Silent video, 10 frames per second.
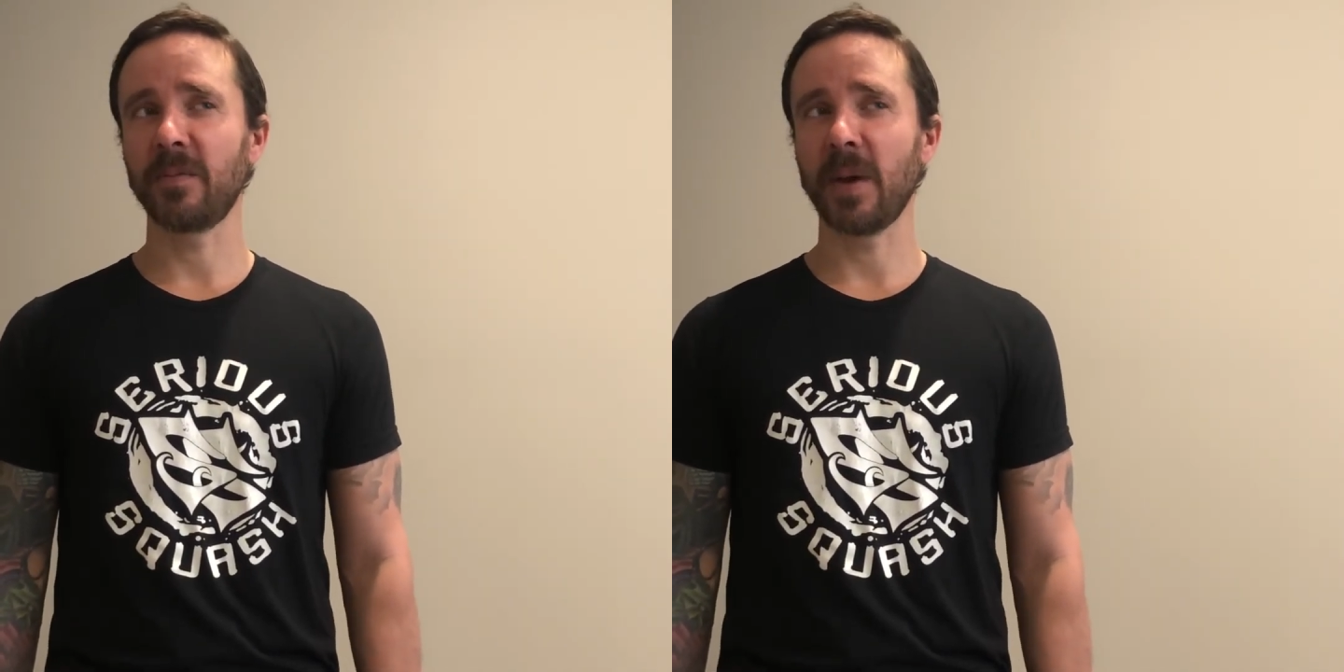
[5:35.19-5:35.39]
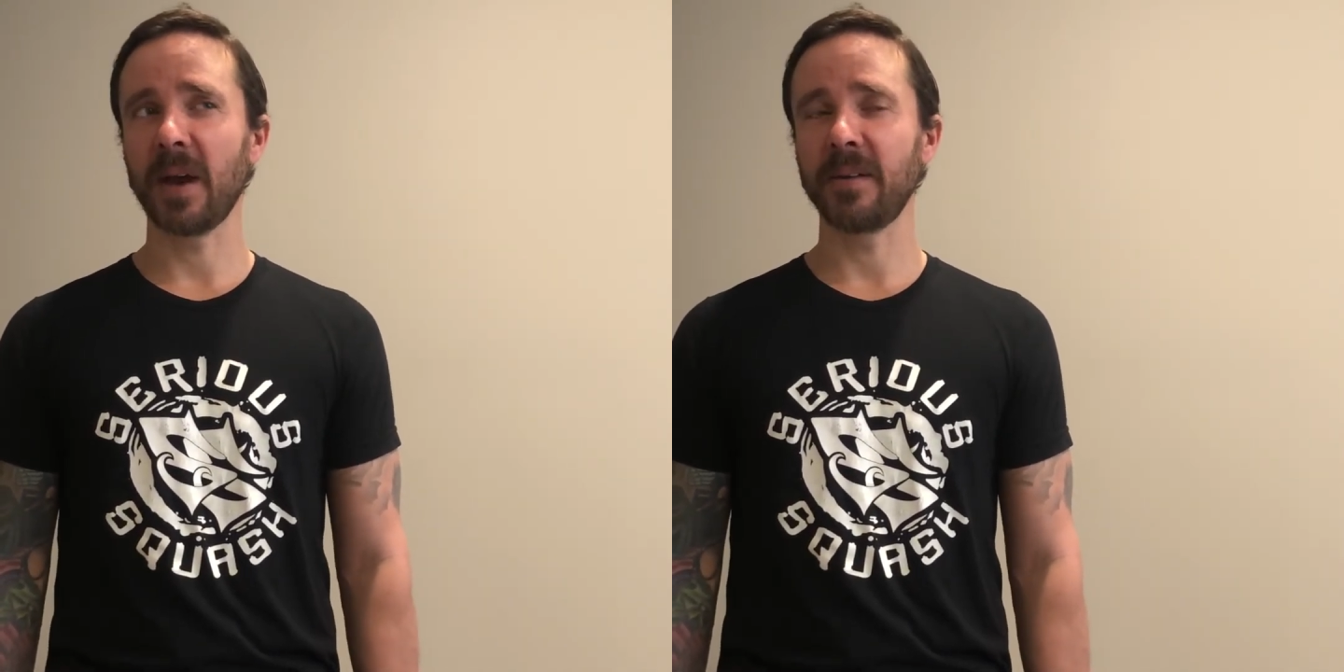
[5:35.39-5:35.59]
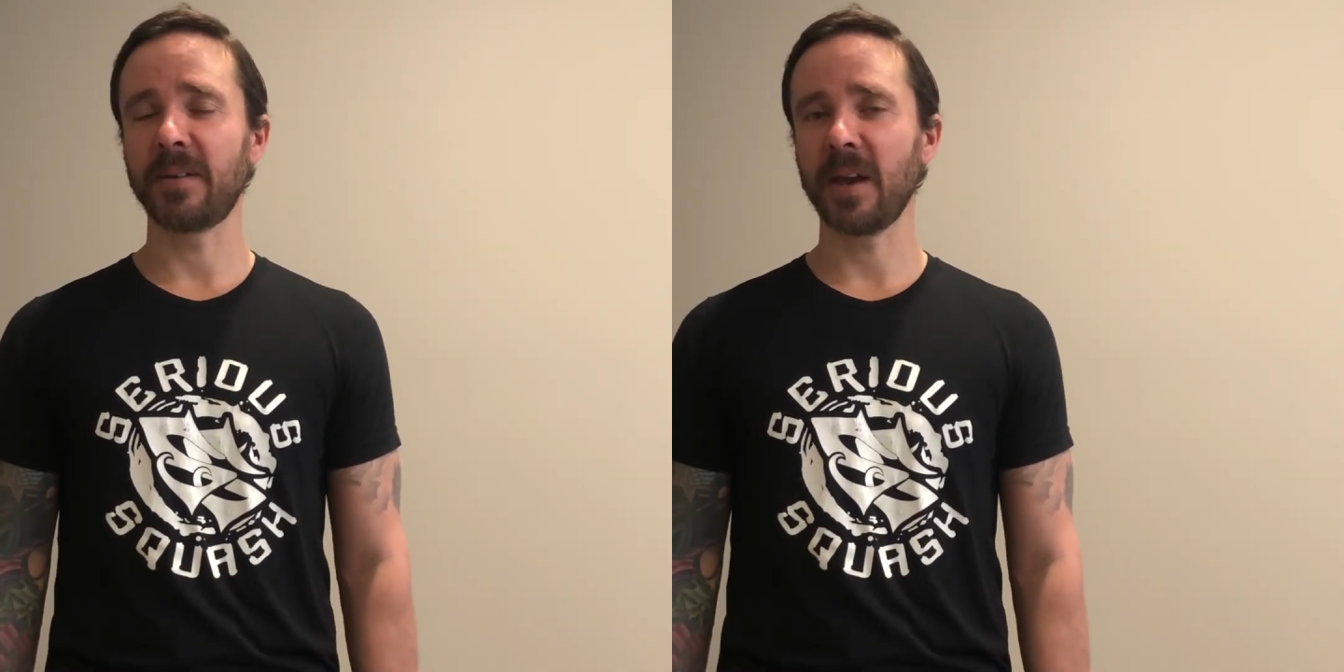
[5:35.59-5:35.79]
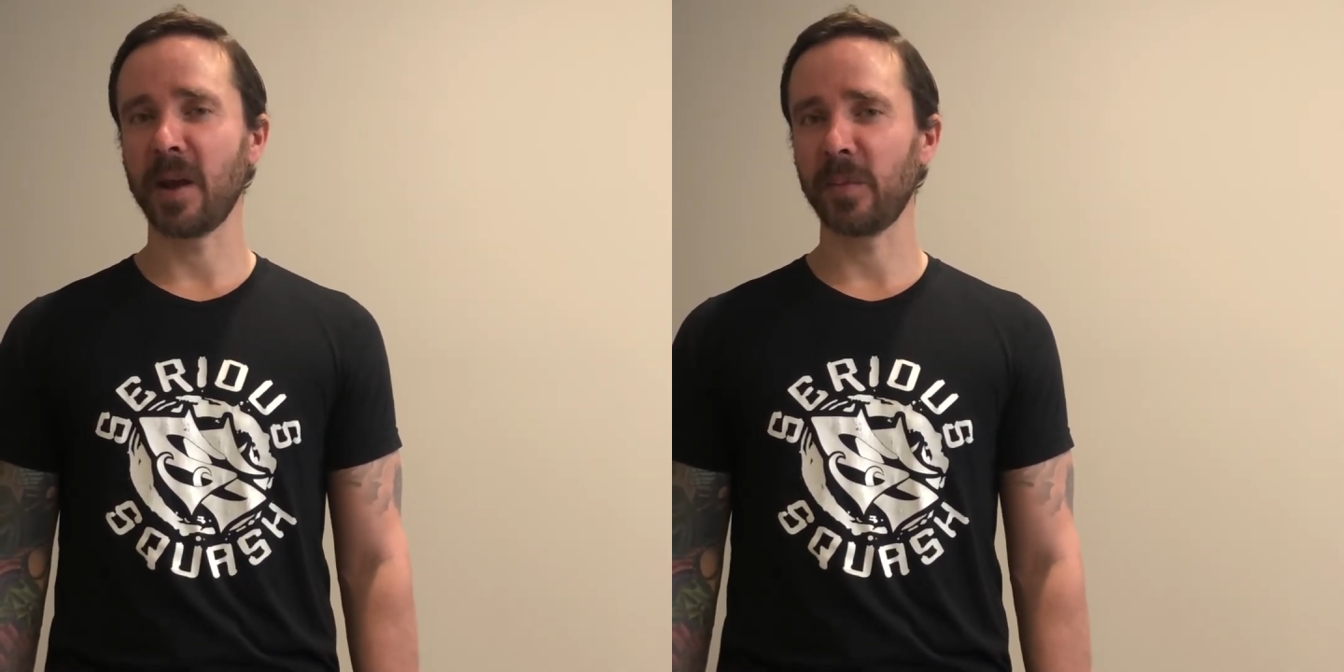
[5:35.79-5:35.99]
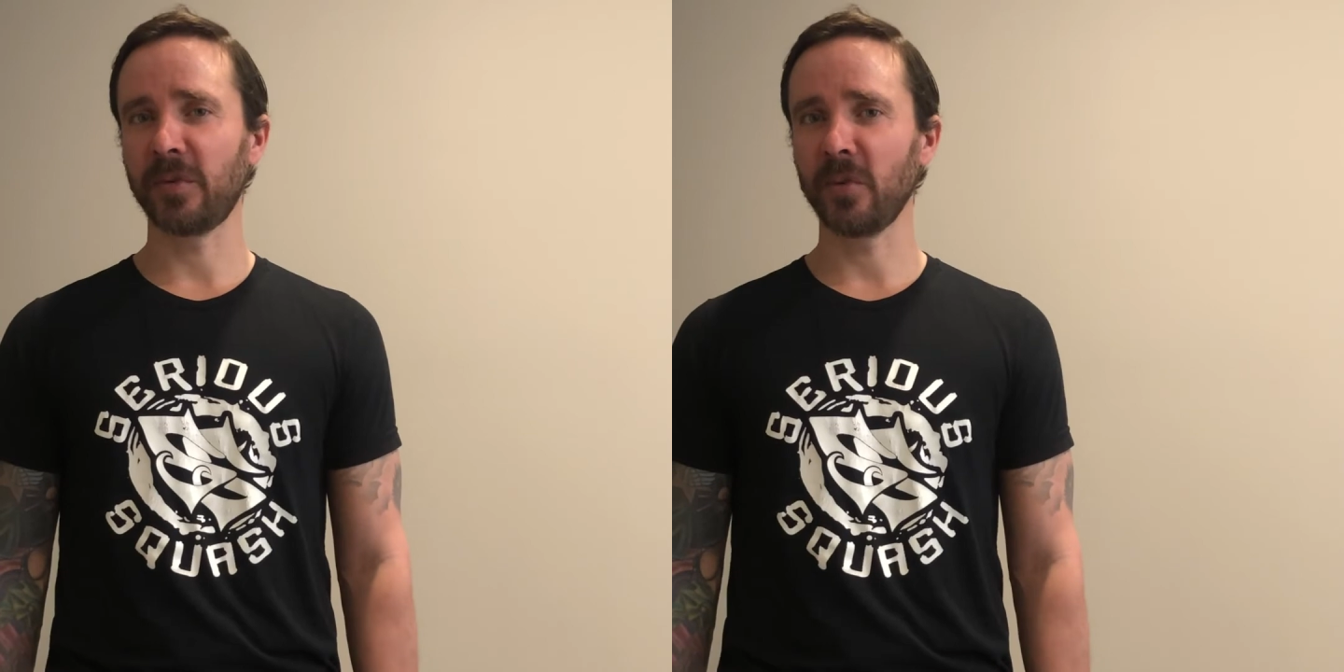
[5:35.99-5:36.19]
at 10
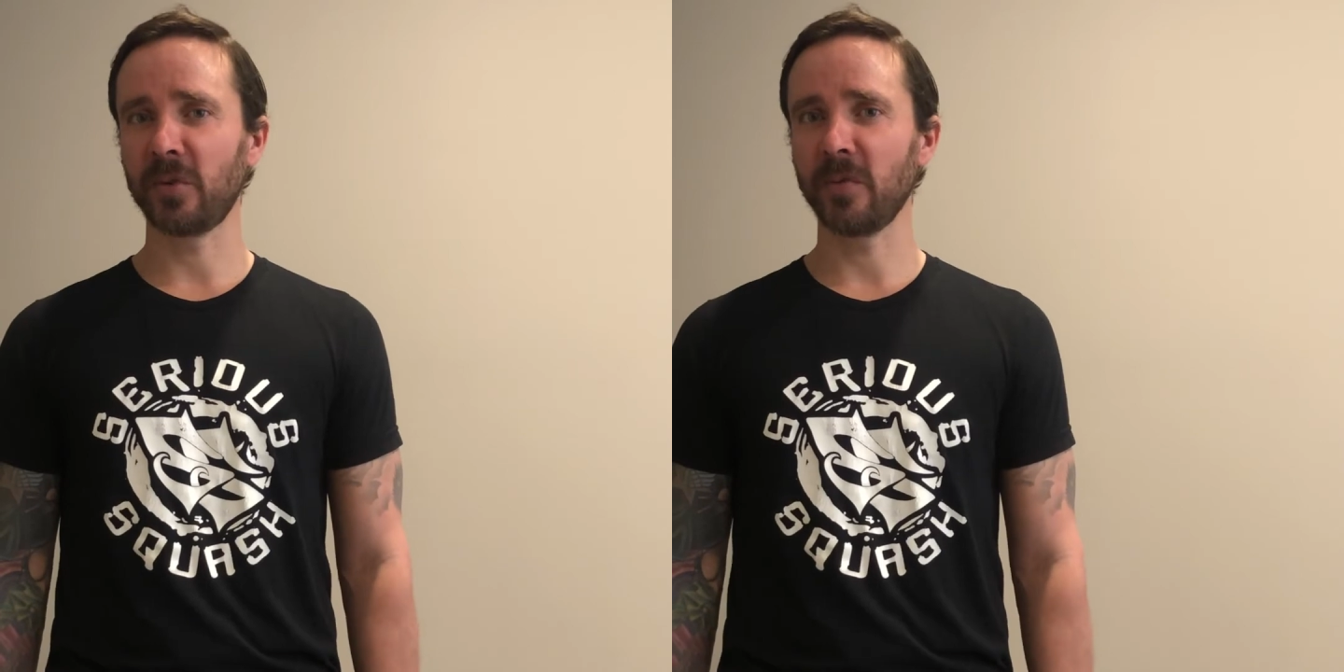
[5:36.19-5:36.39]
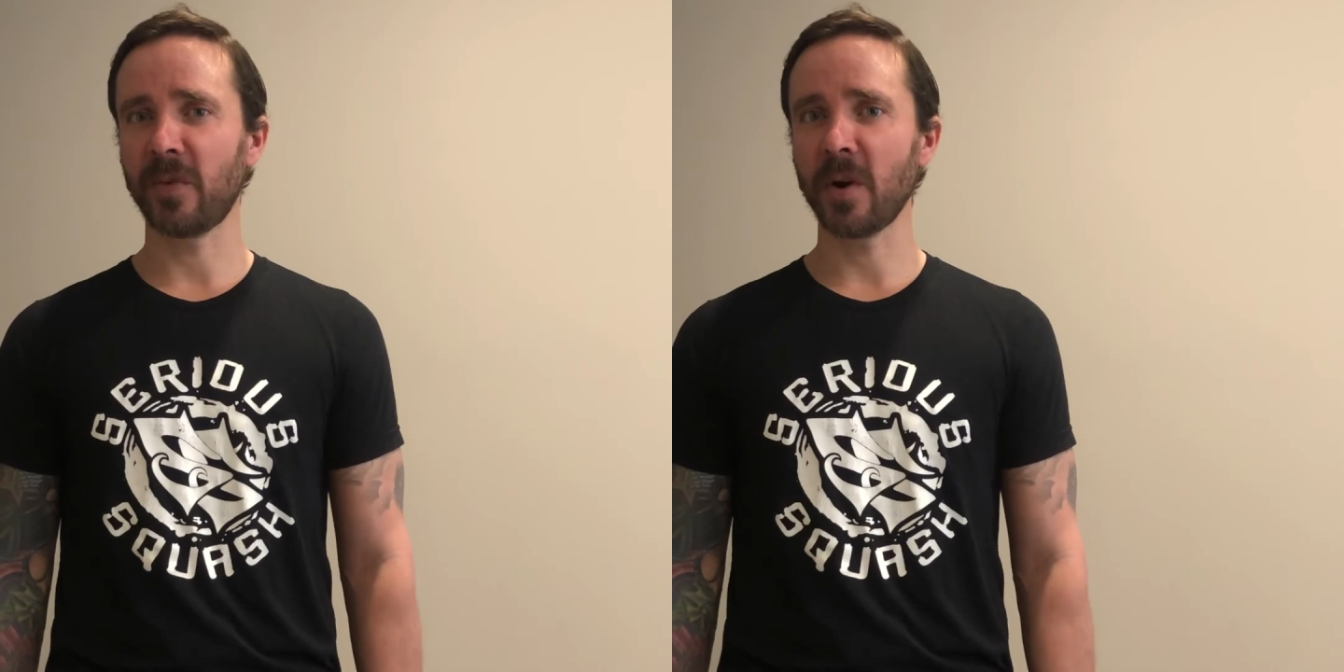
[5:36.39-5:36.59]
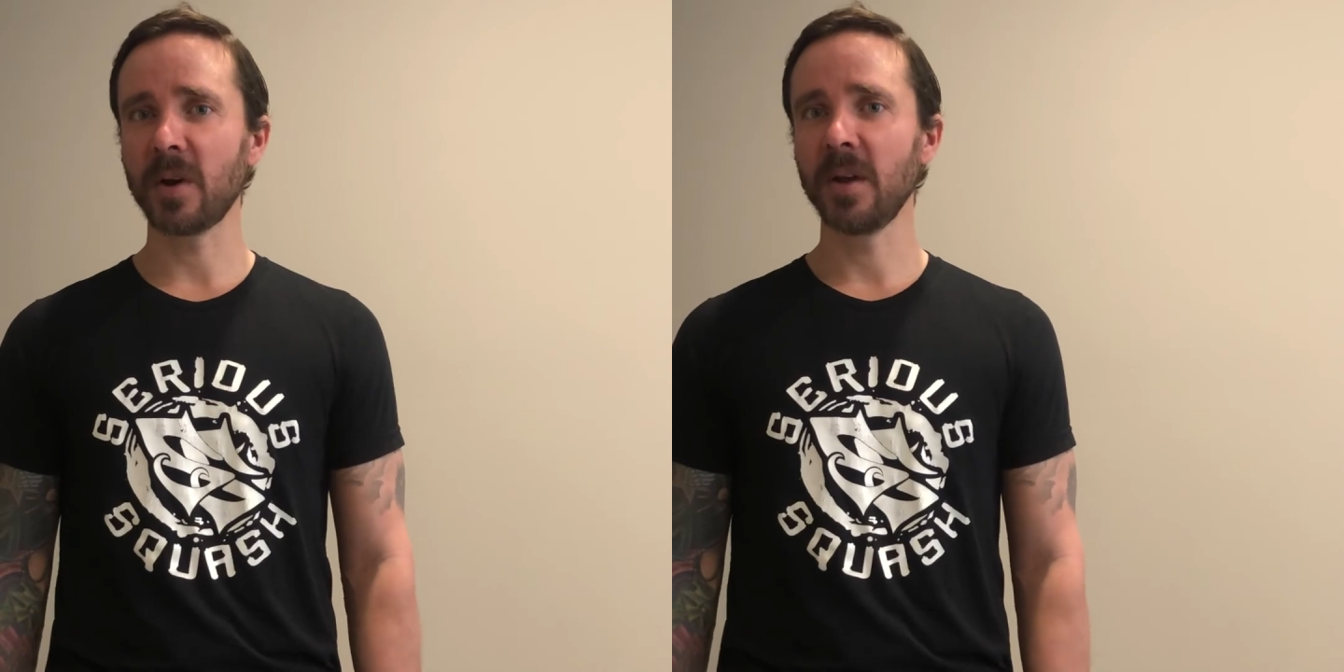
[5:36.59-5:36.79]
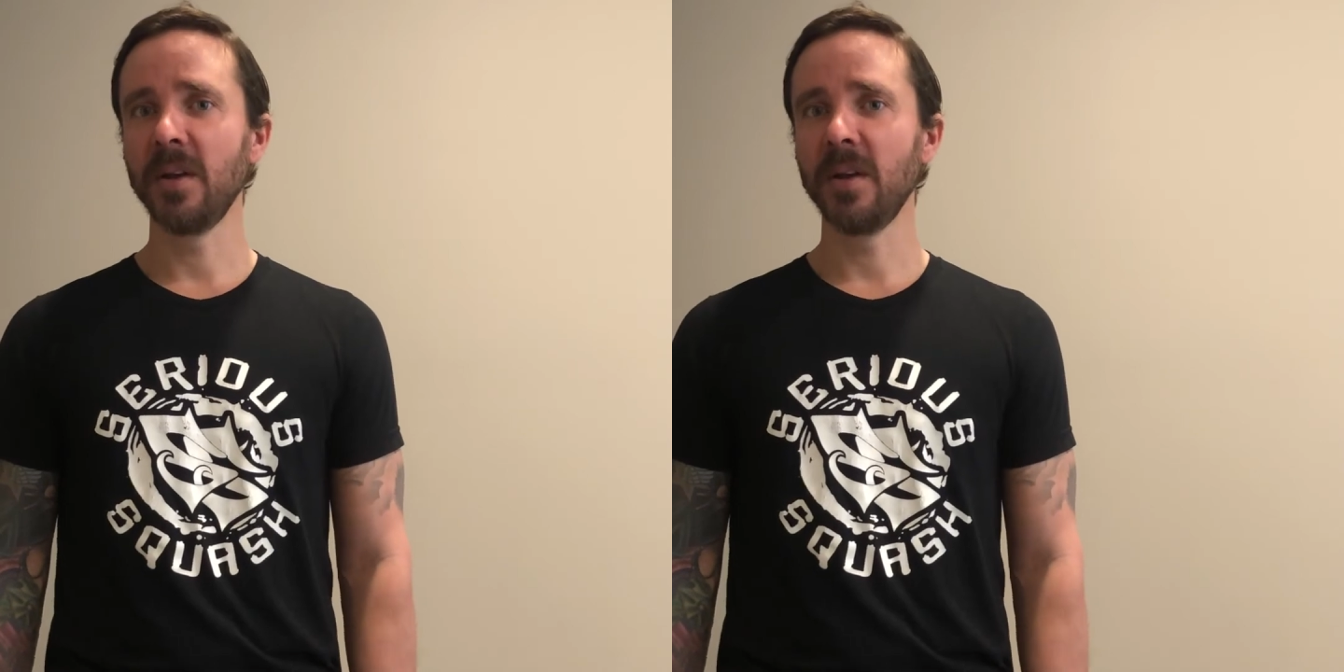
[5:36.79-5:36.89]
episodes so far,